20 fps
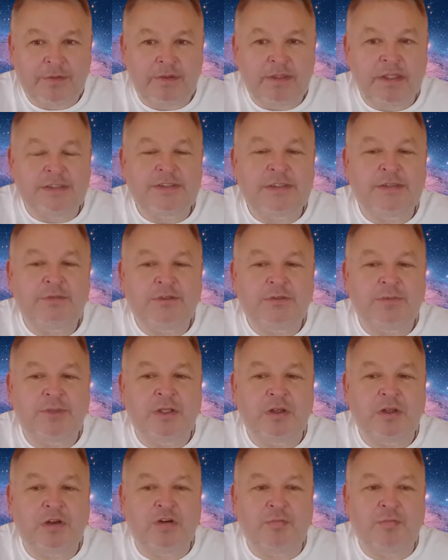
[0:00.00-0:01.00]
there seems to
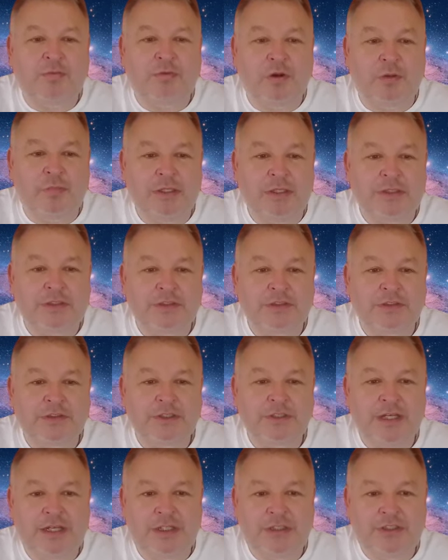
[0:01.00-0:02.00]
be a lot of promise
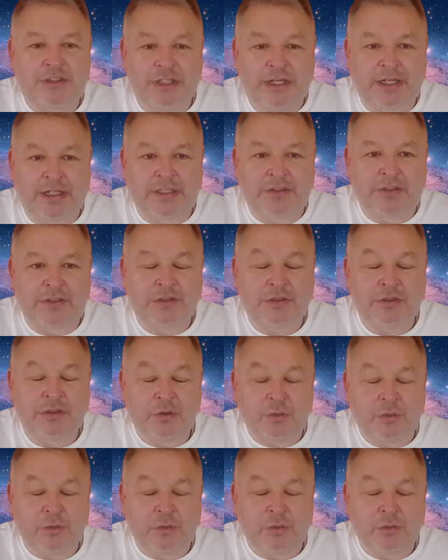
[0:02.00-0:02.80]
and change